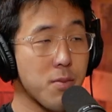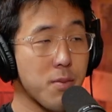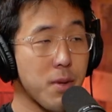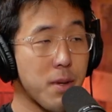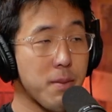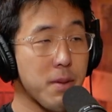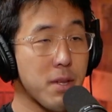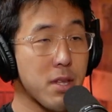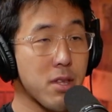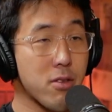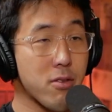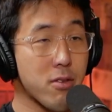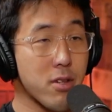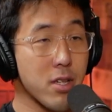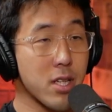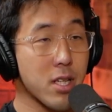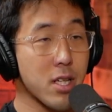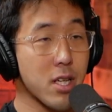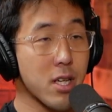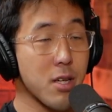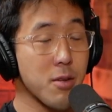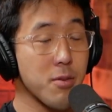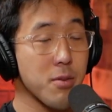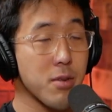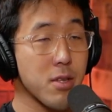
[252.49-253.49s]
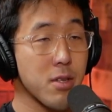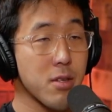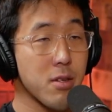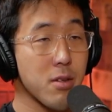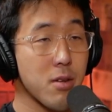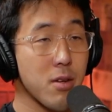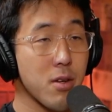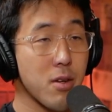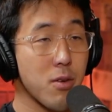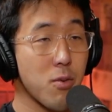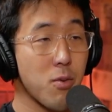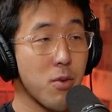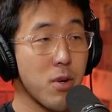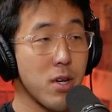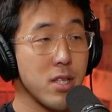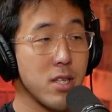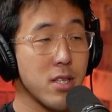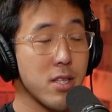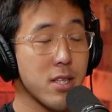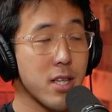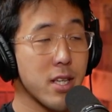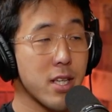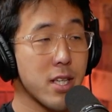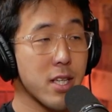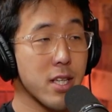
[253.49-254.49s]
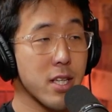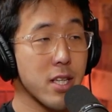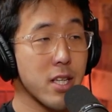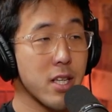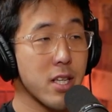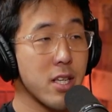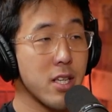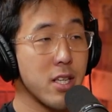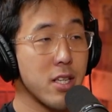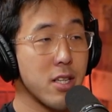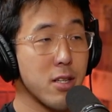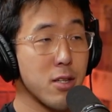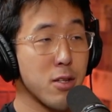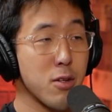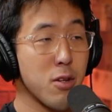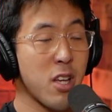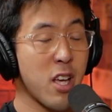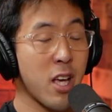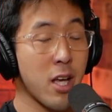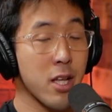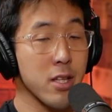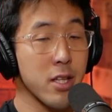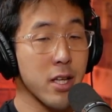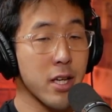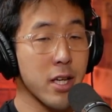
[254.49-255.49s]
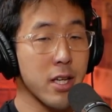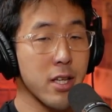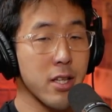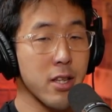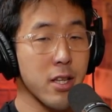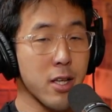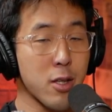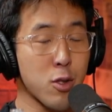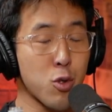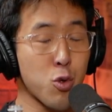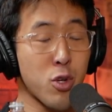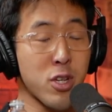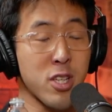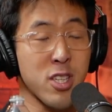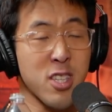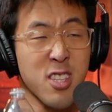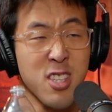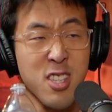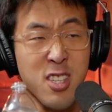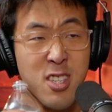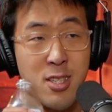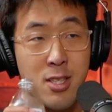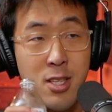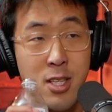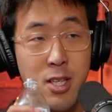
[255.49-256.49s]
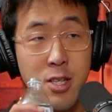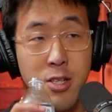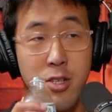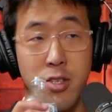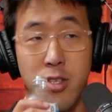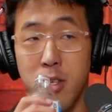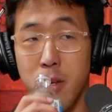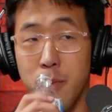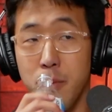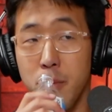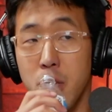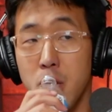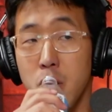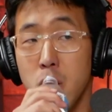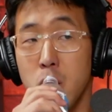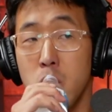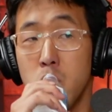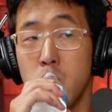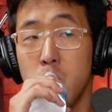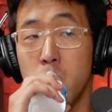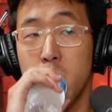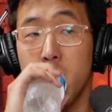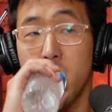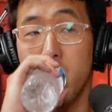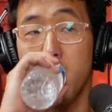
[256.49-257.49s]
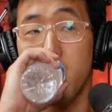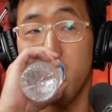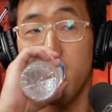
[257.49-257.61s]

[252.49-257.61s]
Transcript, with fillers: maybe twice. three times okay once i did it in la in like 2016 or something oh wow